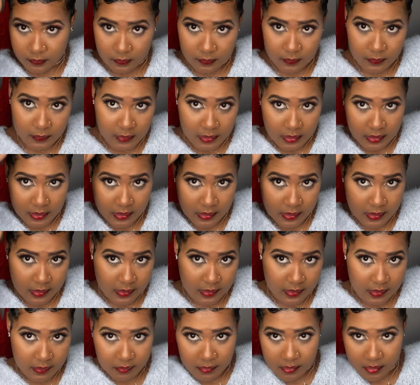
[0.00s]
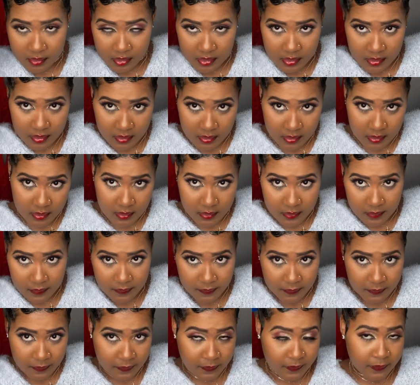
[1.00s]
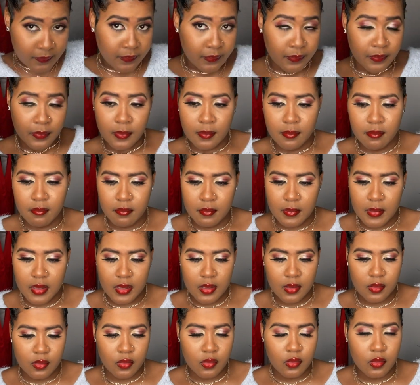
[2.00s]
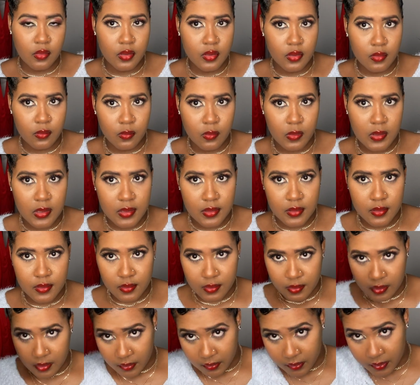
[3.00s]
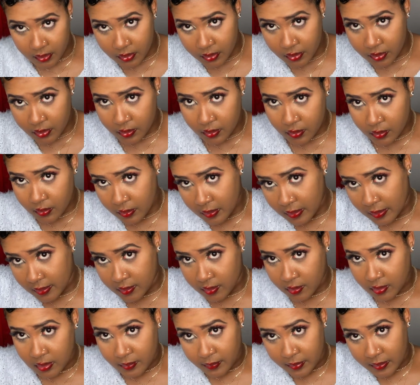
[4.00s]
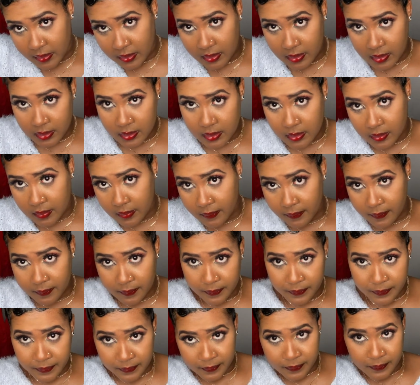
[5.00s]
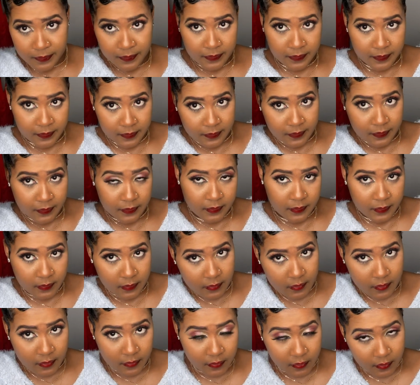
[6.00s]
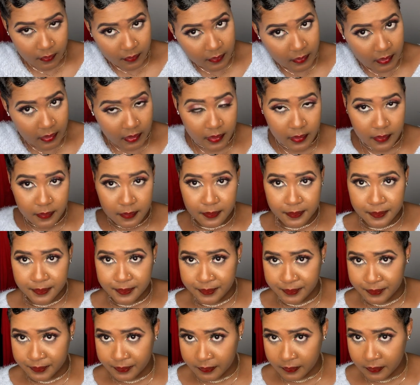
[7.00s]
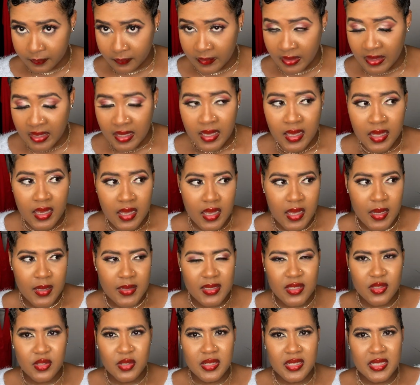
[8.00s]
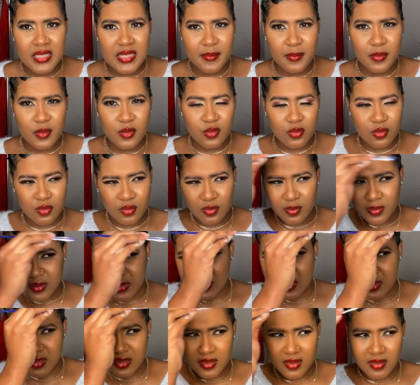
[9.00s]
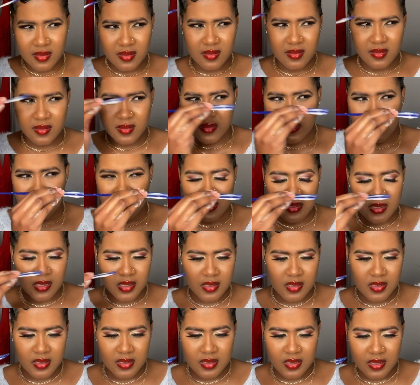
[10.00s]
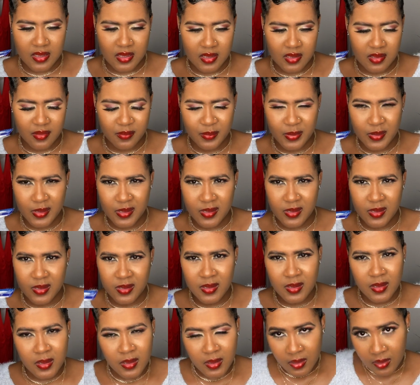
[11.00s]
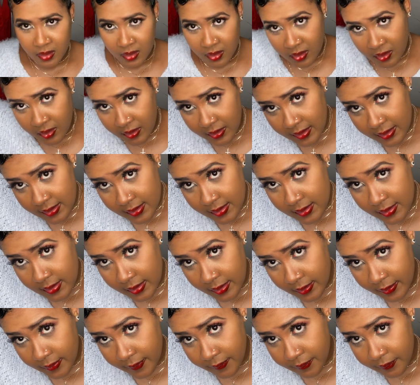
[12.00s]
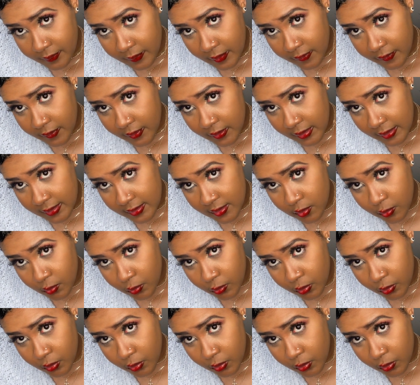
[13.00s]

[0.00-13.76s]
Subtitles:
okay, let me just make it go in one direction so that it's gonna be easy for me. I was actually supposed to do it on the other side, but let's see if it doesn't